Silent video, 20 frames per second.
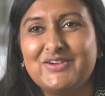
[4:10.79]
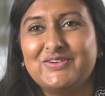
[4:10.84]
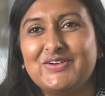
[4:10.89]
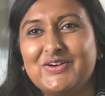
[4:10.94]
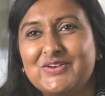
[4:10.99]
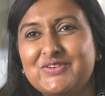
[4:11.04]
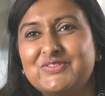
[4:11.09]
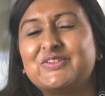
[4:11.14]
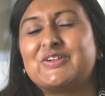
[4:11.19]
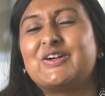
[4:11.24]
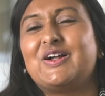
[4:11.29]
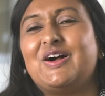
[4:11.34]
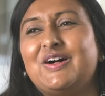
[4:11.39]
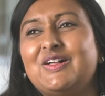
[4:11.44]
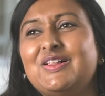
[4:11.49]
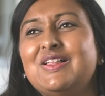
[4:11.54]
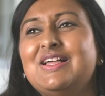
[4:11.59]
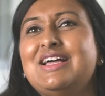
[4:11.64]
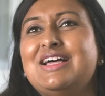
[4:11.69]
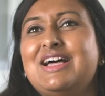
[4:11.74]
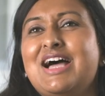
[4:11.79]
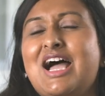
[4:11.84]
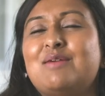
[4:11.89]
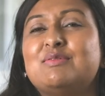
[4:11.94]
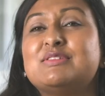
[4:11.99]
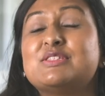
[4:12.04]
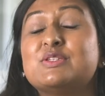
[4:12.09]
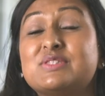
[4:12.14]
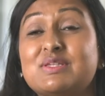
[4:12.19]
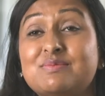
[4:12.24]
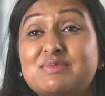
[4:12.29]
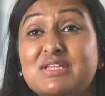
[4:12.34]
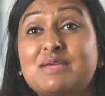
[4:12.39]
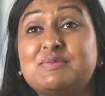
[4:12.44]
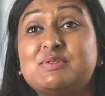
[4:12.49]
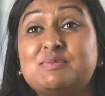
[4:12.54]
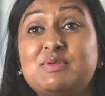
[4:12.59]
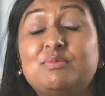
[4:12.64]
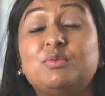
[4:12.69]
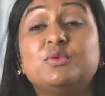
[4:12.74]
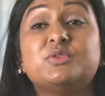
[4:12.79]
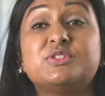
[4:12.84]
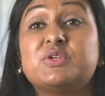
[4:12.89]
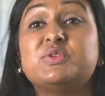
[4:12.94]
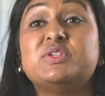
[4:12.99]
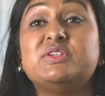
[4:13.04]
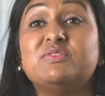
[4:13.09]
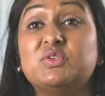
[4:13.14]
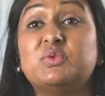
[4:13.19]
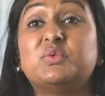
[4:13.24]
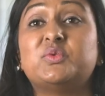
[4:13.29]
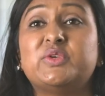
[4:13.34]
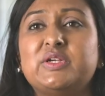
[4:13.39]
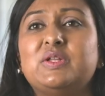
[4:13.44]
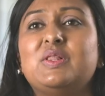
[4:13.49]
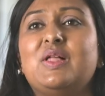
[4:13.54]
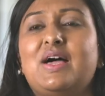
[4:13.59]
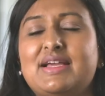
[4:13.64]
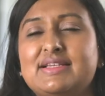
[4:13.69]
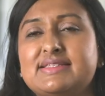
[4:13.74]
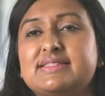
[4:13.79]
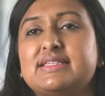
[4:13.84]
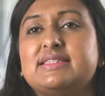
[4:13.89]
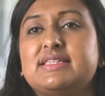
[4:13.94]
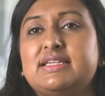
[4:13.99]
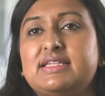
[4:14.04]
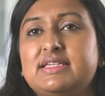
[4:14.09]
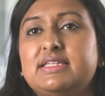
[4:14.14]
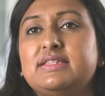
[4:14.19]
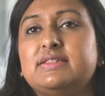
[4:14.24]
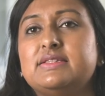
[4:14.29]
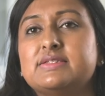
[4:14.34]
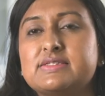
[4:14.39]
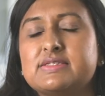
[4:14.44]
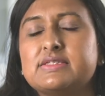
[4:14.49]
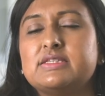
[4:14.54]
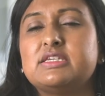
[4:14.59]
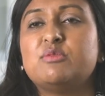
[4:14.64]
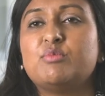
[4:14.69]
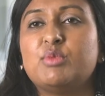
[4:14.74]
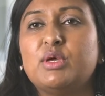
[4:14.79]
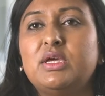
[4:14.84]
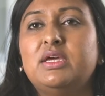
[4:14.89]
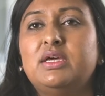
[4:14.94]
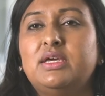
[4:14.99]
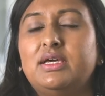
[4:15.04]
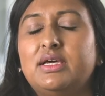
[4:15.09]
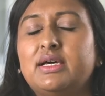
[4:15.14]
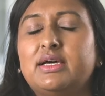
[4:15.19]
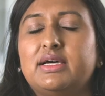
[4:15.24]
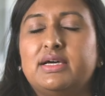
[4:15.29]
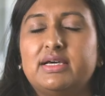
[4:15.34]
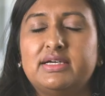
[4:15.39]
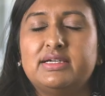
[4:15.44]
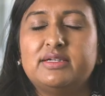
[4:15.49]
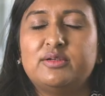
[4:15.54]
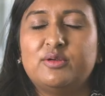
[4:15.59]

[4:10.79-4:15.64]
overall. And um, so sometimes people don't even realize that they need the sleep. Uh,